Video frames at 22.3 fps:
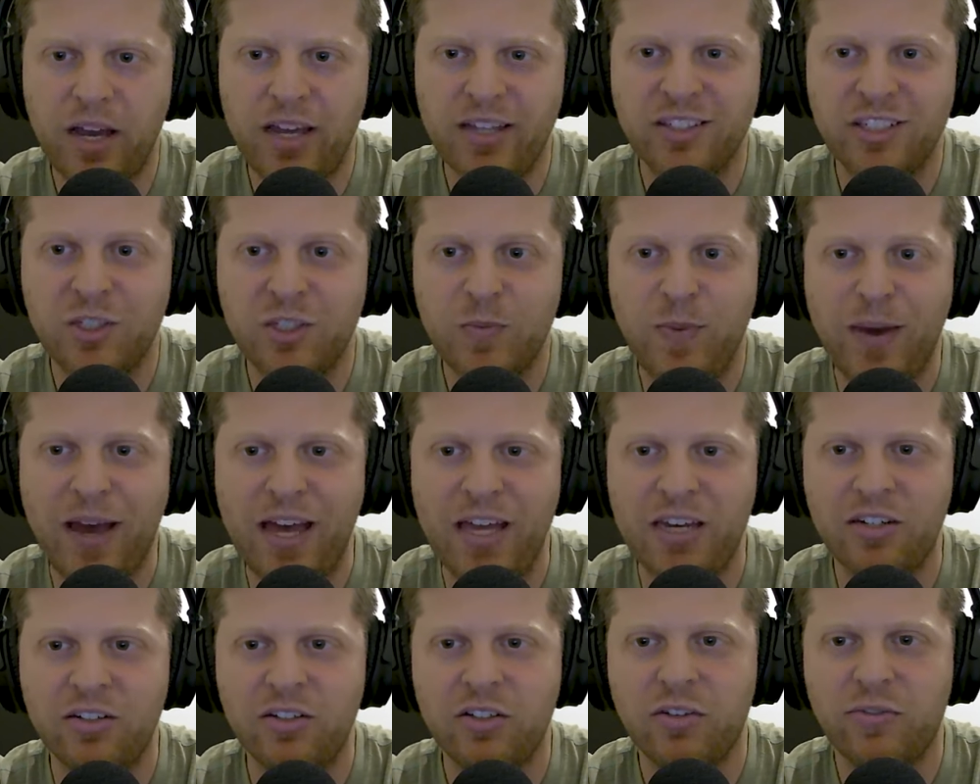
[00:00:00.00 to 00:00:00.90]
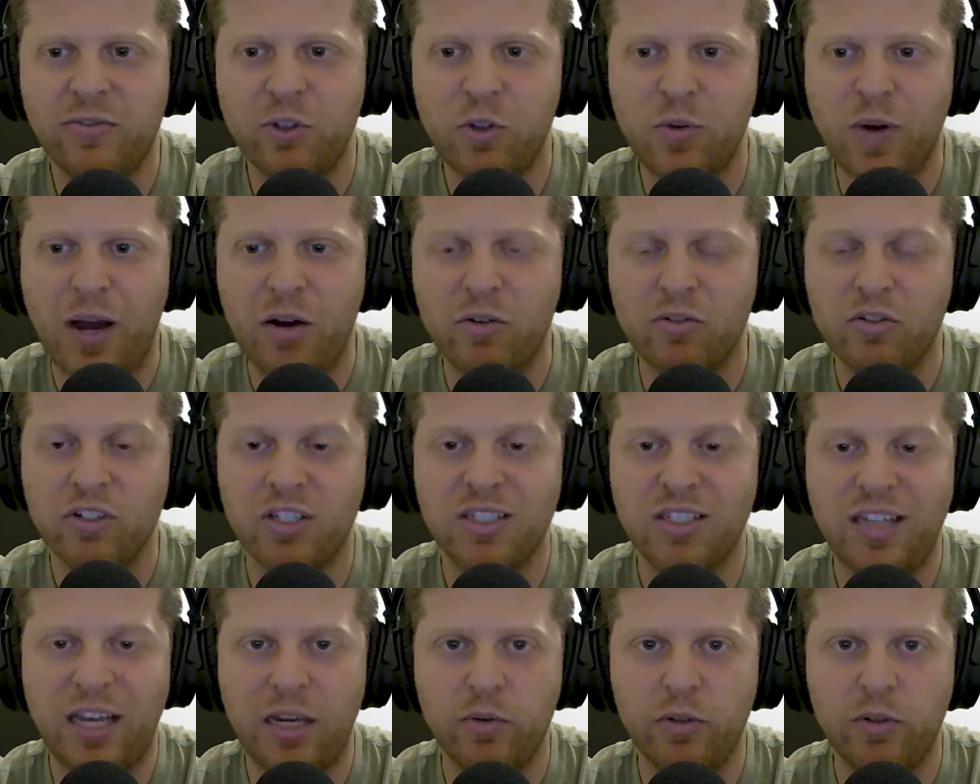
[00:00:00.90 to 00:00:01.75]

and spend a few hours a day